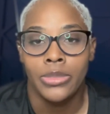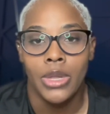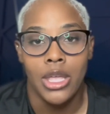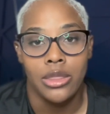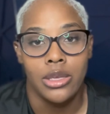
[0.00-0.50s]

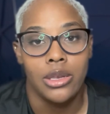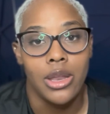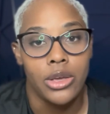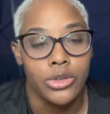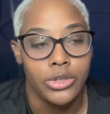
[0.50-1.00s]
And then
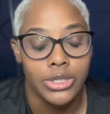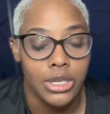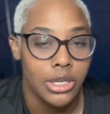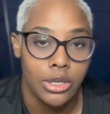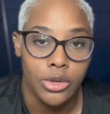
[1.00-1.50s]
now you're stuck
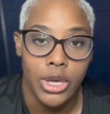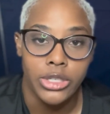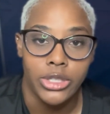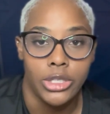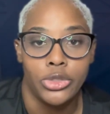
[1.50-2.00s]
at a
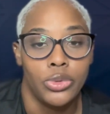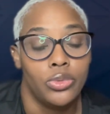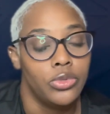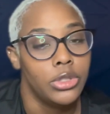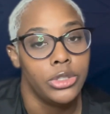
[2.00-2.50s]
location that you
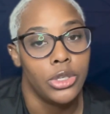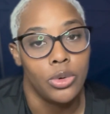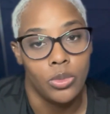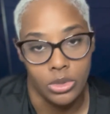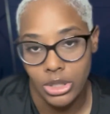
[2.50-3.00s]
really don't
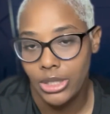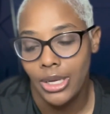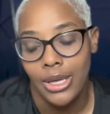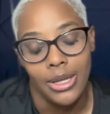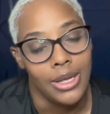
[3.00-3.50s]
want.
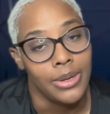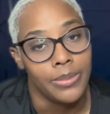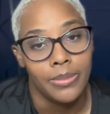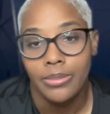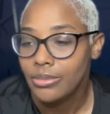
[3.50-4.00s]

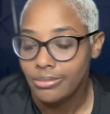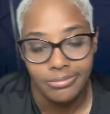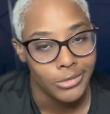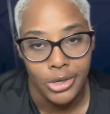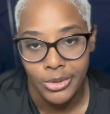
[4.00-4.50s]

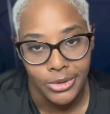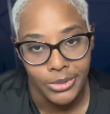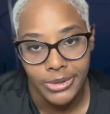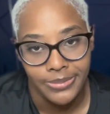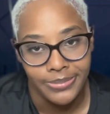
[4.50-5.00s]
Don't do it.